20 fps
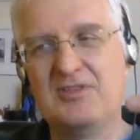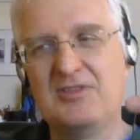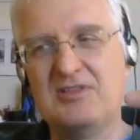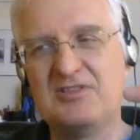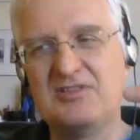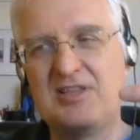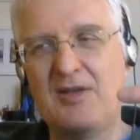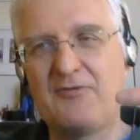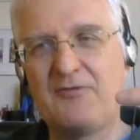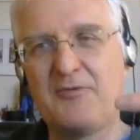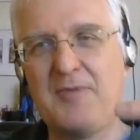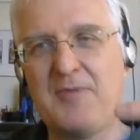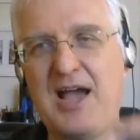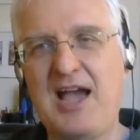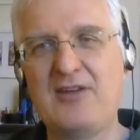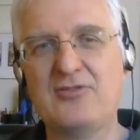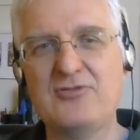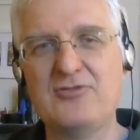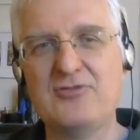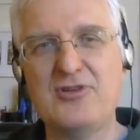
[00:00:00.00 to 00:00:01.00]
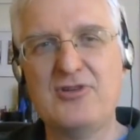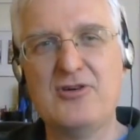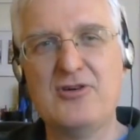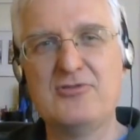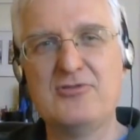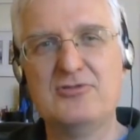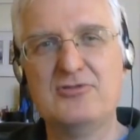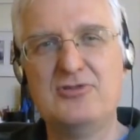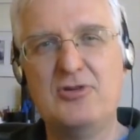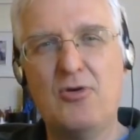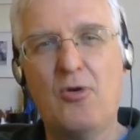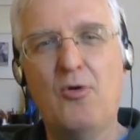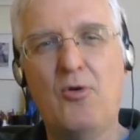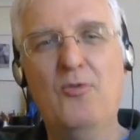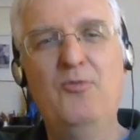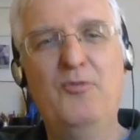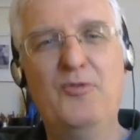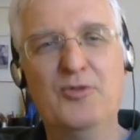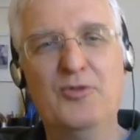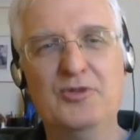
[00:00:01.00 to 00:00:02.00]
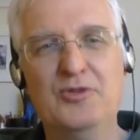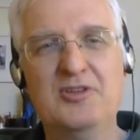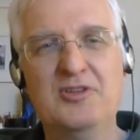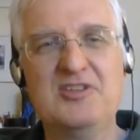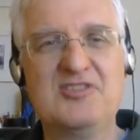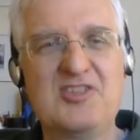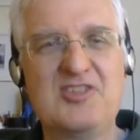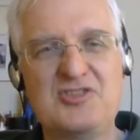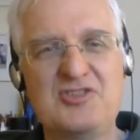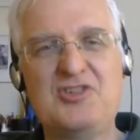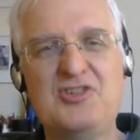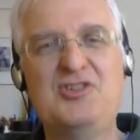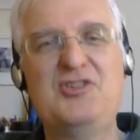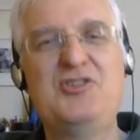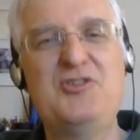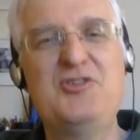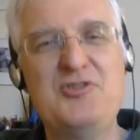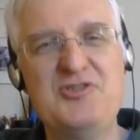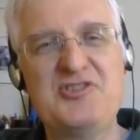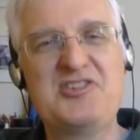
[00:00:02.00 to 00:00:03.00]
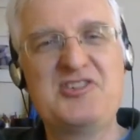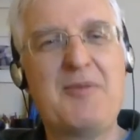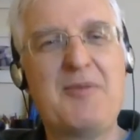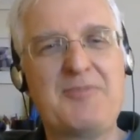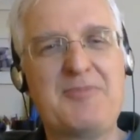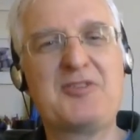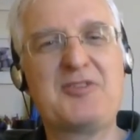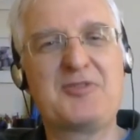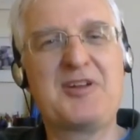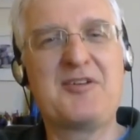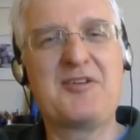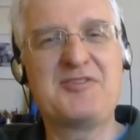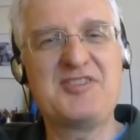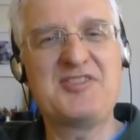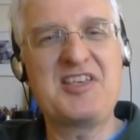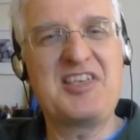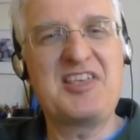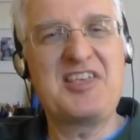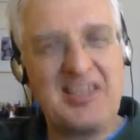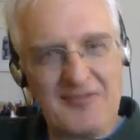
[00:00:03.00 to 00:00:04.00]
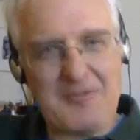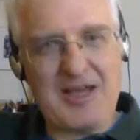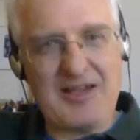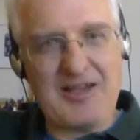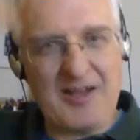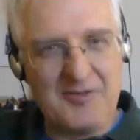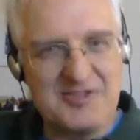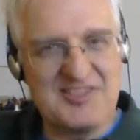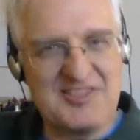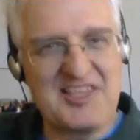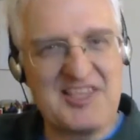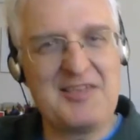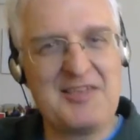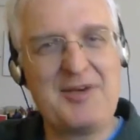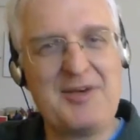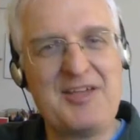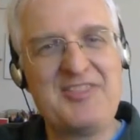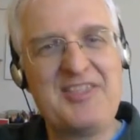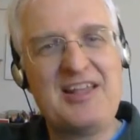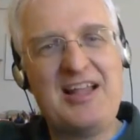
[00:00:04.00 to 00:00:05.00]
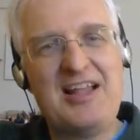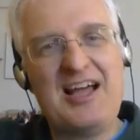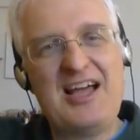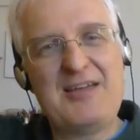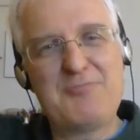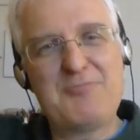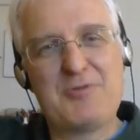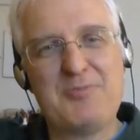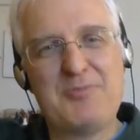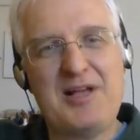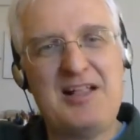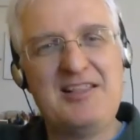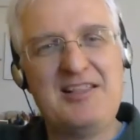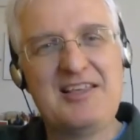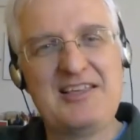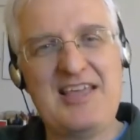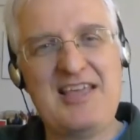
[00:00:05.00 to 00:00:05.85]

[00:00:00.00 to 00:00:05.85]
step from I don't know to hopeful is such a huge step, that's what I was thinking about. I was thinking about that hyperbolic